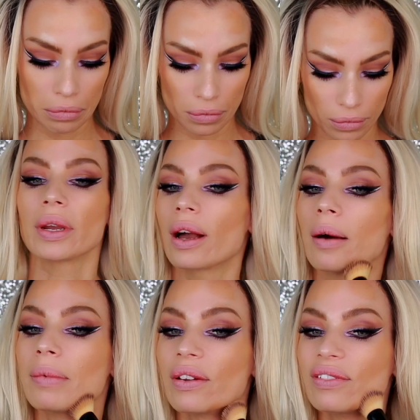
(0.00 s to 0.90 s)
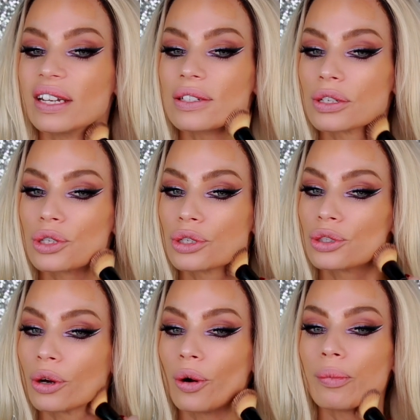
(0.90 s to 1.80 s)
Oh my god, my face is
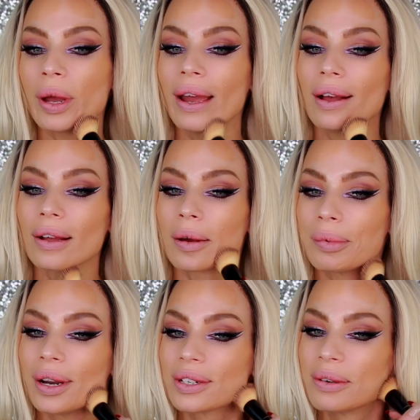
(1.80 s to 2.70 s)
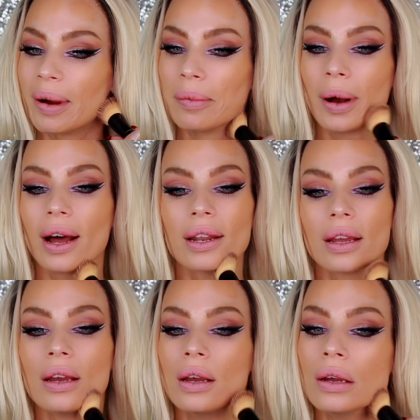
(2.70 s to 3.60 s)
so pale compared to my body.